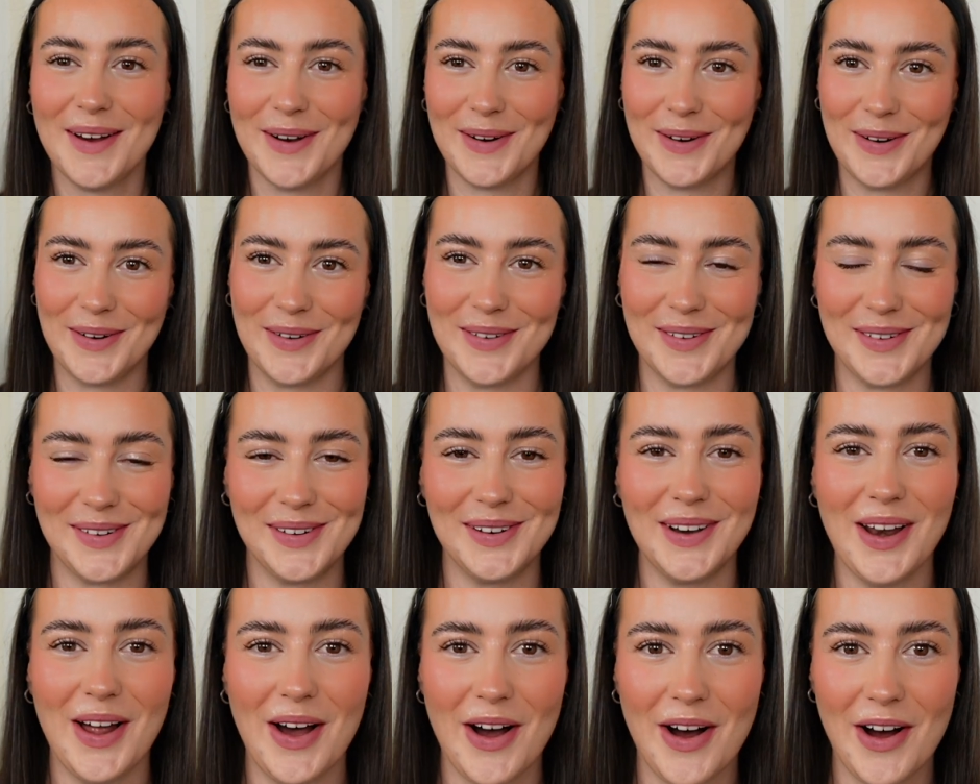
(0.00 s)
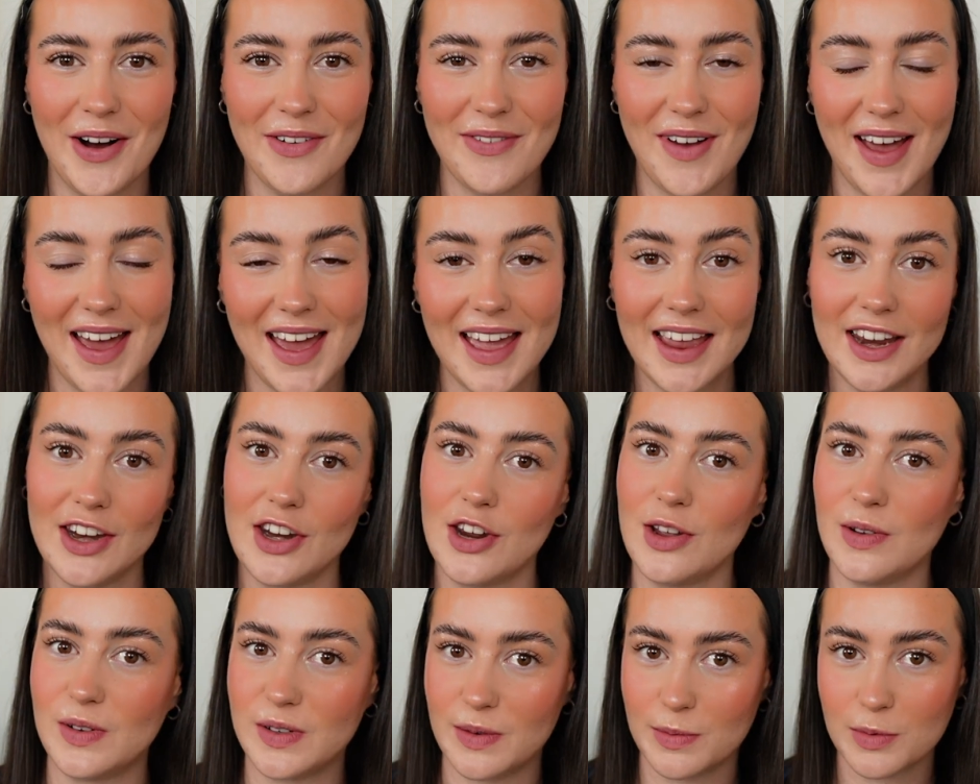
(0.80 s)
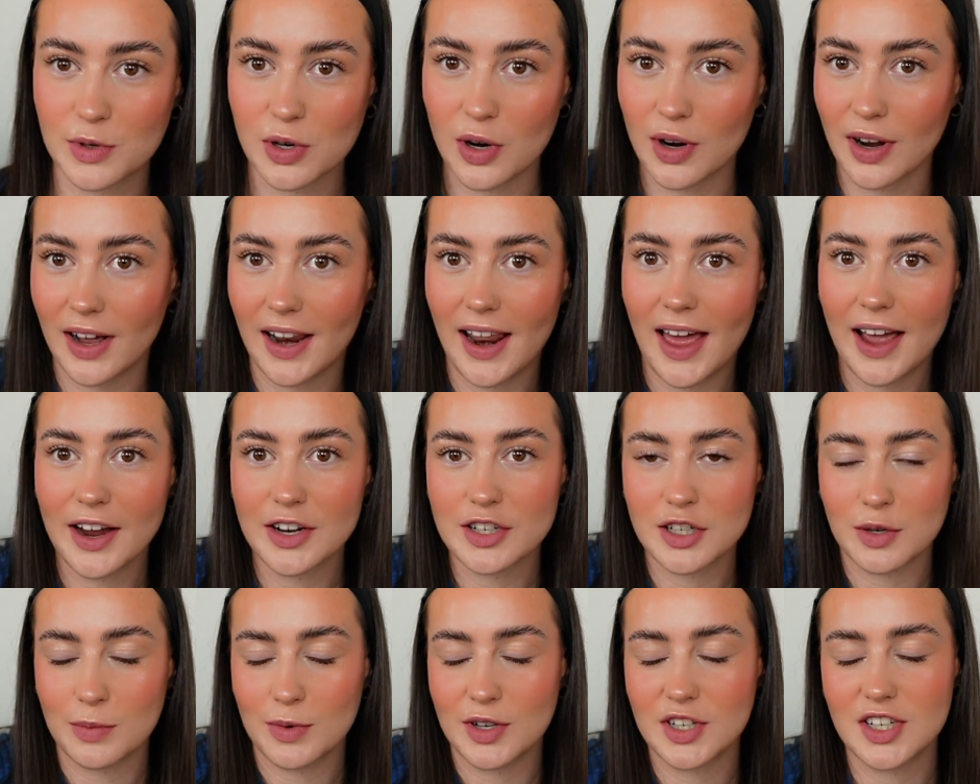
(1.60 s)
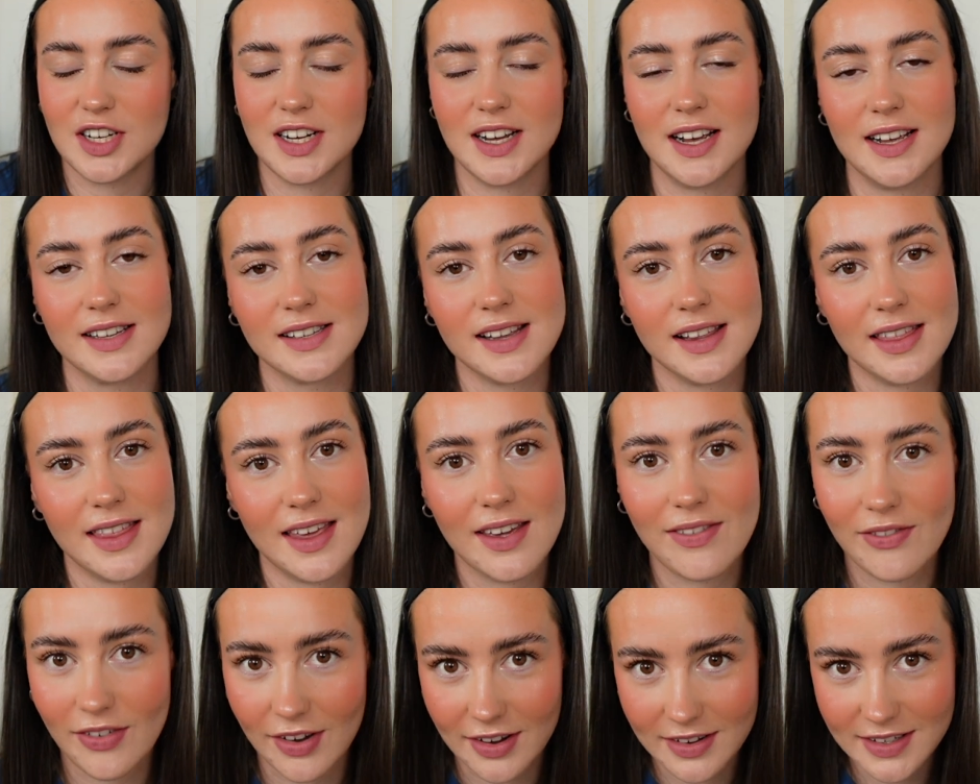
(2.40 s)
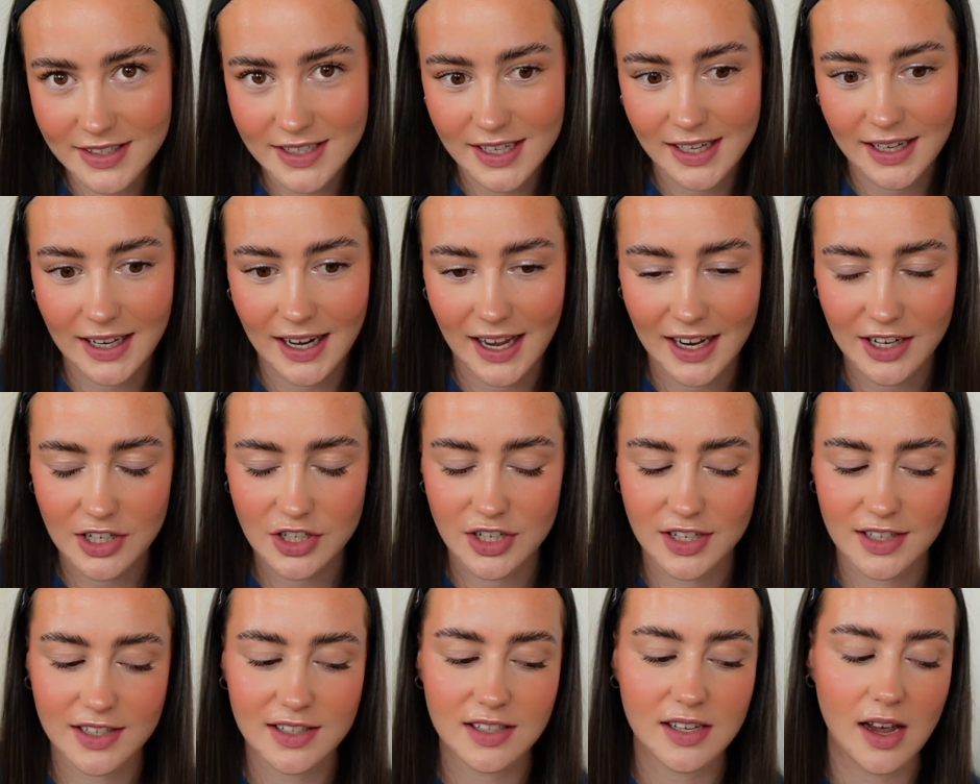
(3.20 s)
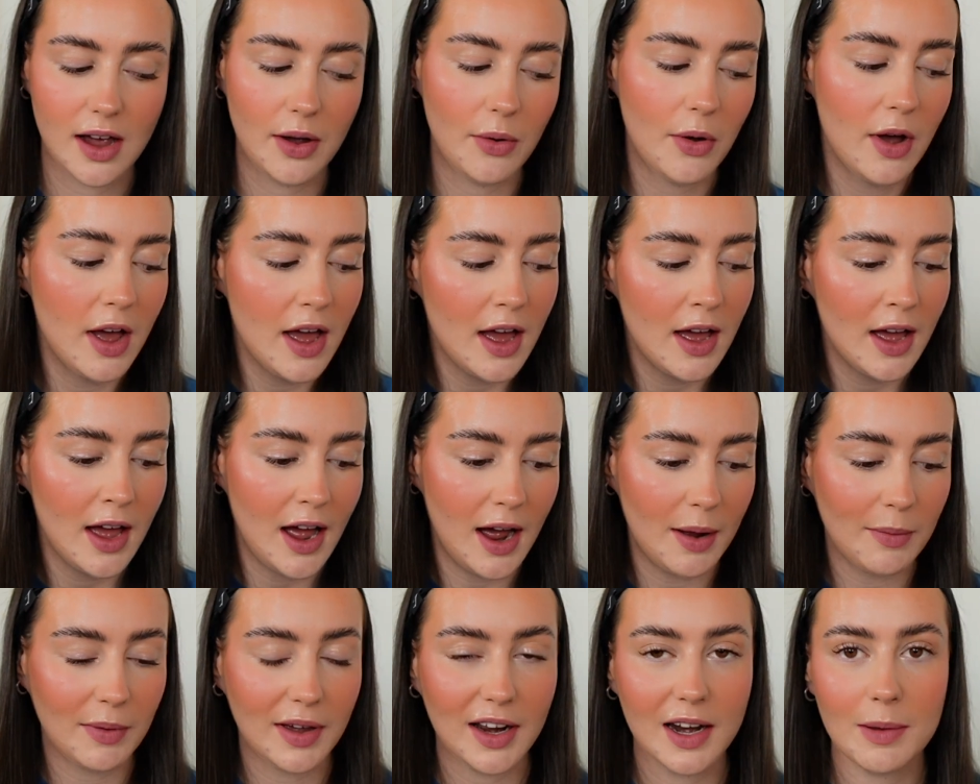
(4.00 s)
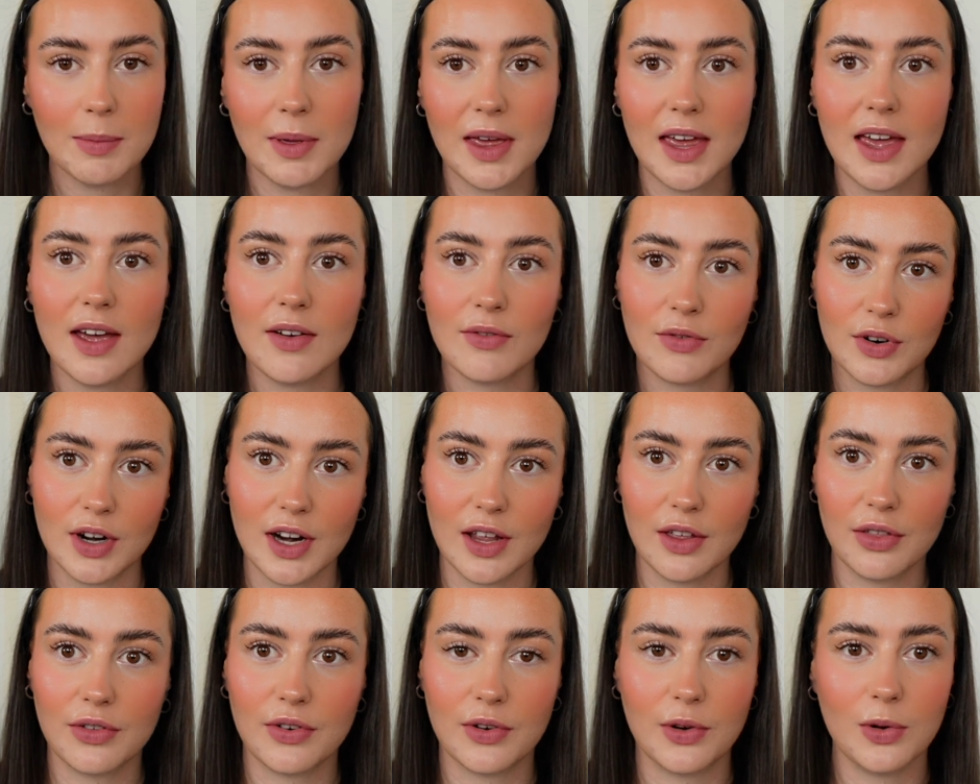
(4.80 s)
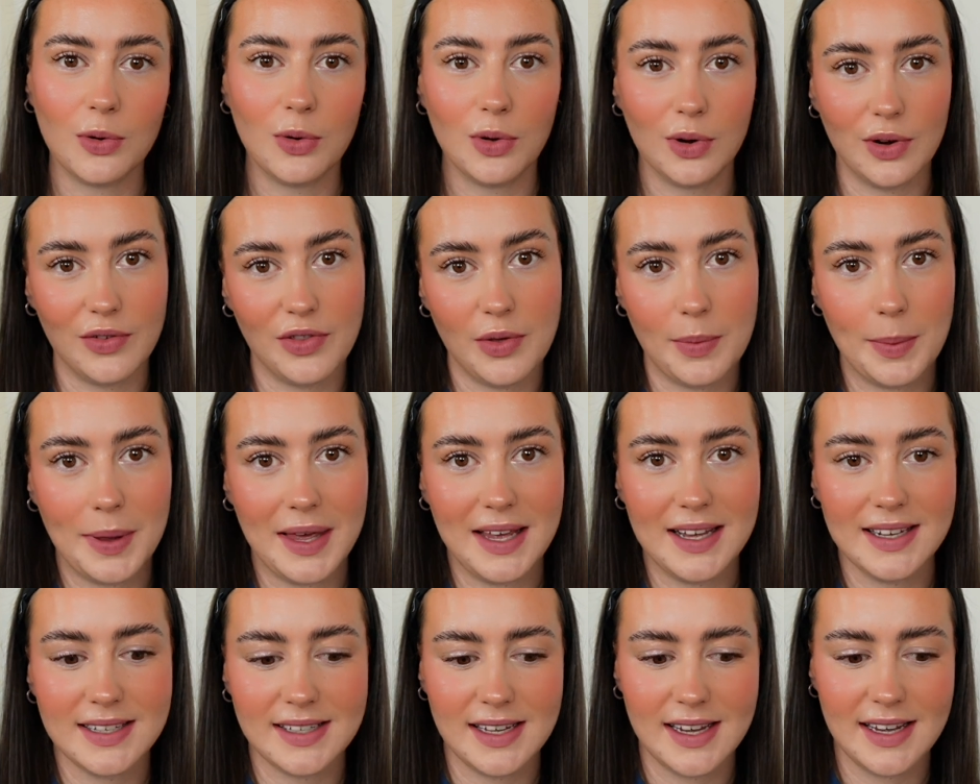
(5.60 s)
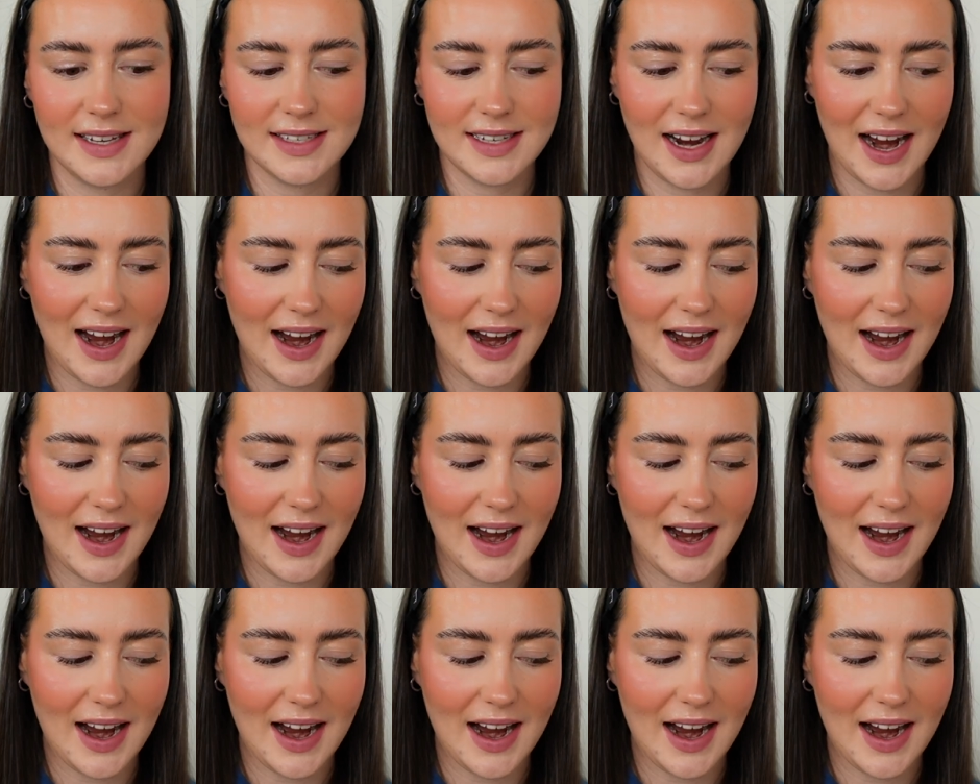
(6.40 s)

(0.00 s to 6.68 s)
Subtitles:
haul of a new Gymshark collection, which is the Varsity collection. So I'm going to be running through all of the pieces.